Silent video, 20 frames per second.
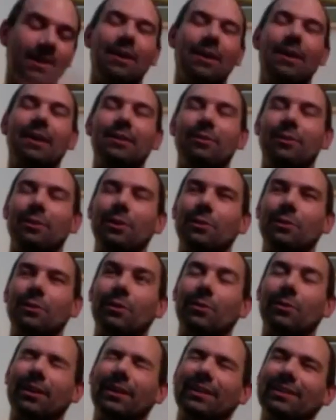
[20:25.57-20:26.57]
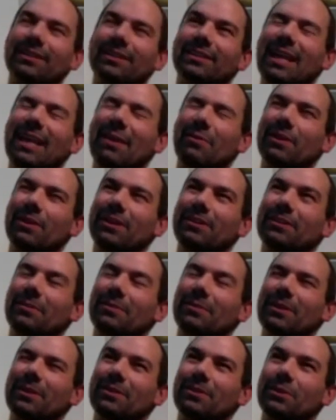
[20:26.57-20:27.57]
Well, that's only one word. We need
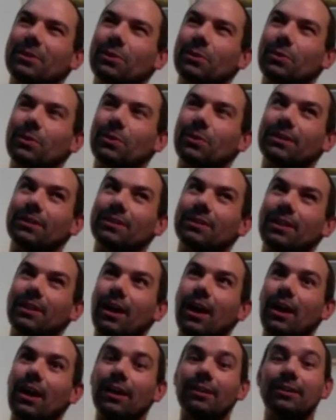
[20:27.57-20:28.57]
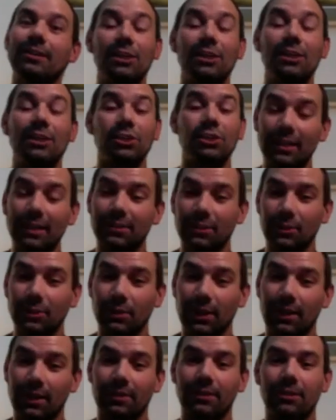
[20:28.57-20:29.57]
something that's 2 words. Let's say Chinese New
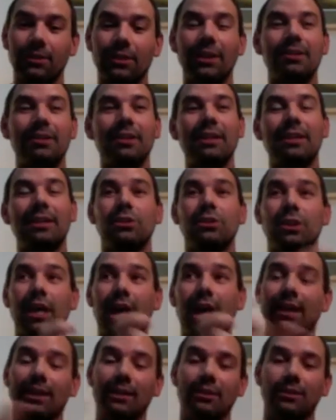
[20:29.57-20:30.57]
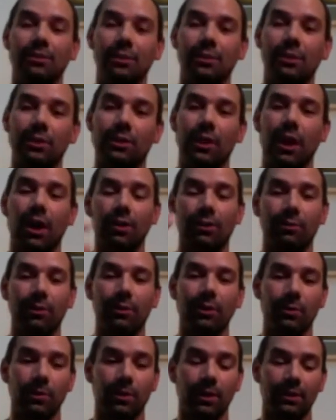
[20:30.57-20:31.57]
Year. So let's say you do Chinese New Year, all
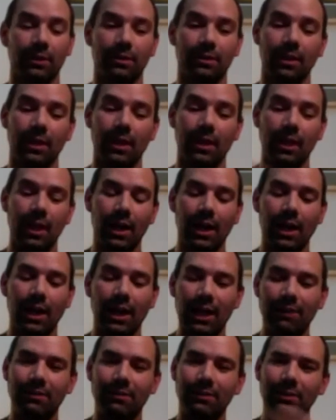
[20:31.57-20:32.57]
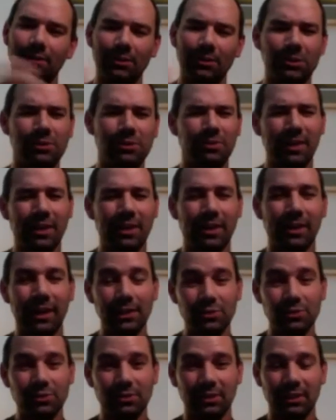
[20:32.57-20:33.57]
3 words. If you do search that on
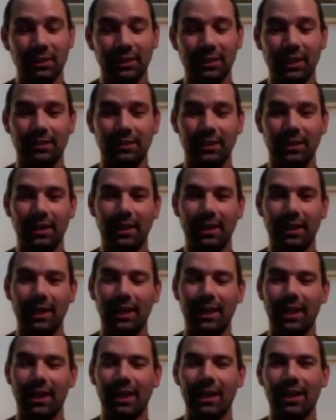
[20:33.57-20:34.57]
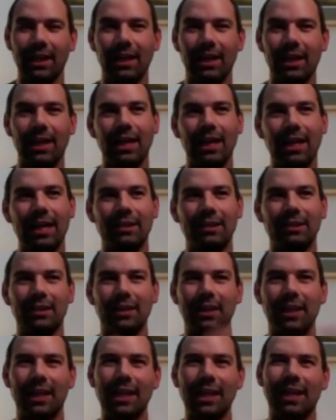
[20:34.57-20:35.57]
interestingness, it's
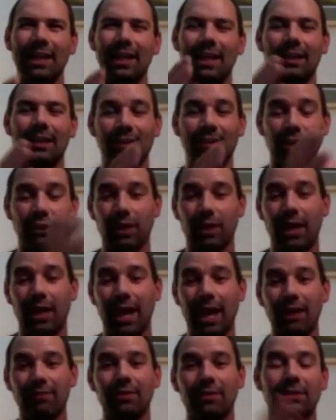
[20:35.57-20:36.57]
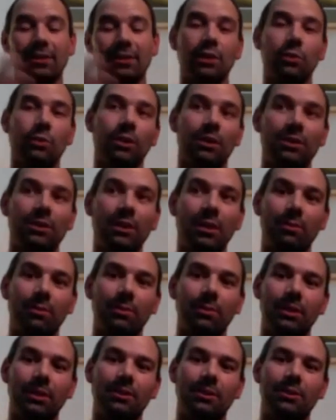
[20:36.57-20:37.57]
going to try every single word
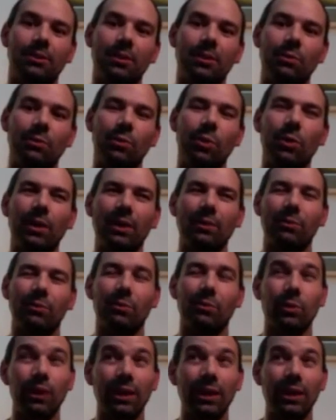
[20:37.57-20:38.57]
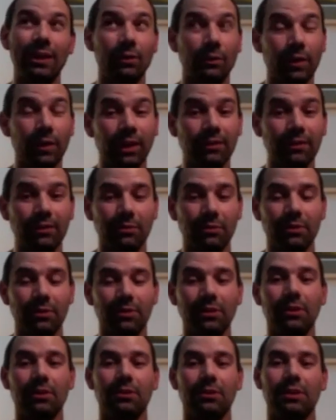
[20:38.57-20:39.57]
separately, so you won't get really relevant
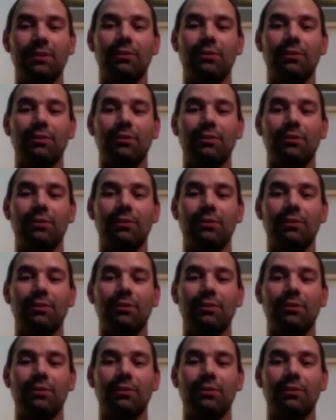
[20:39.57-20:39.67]
results.